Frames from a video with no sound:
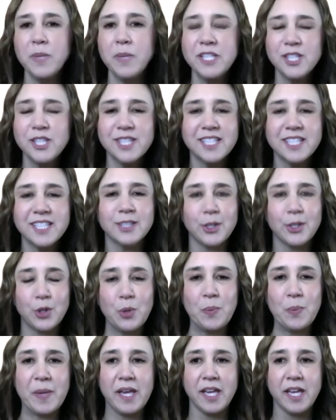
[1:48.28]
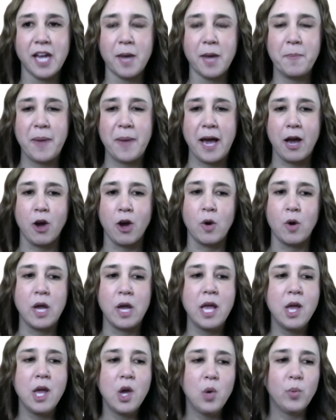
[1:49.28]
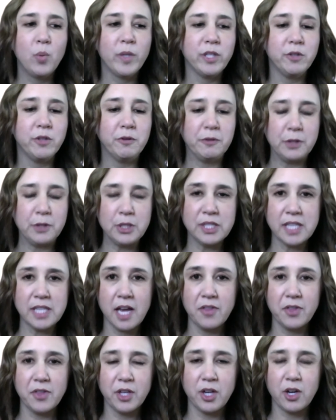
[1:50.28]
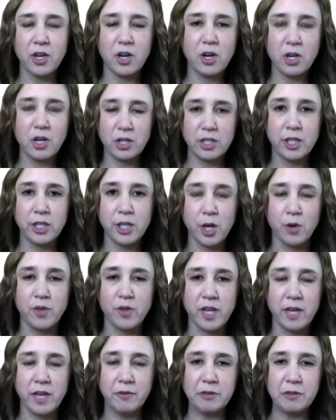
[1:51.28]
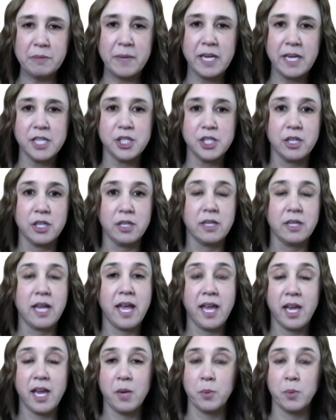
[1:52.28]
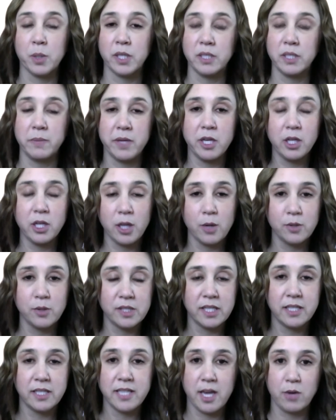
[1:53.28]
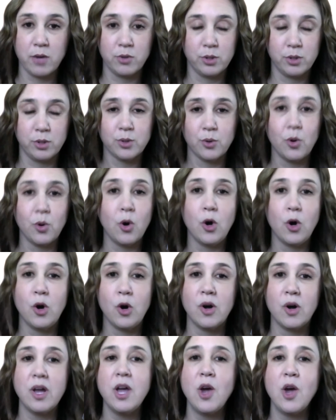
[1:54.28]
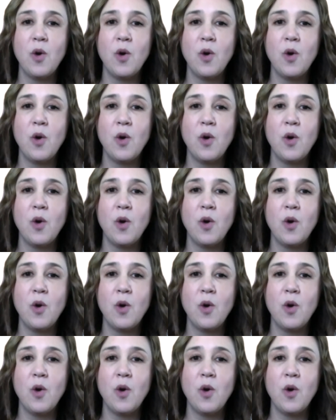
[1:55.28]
just a little bit about when you first got the information, hey, we're going to be closing down the school.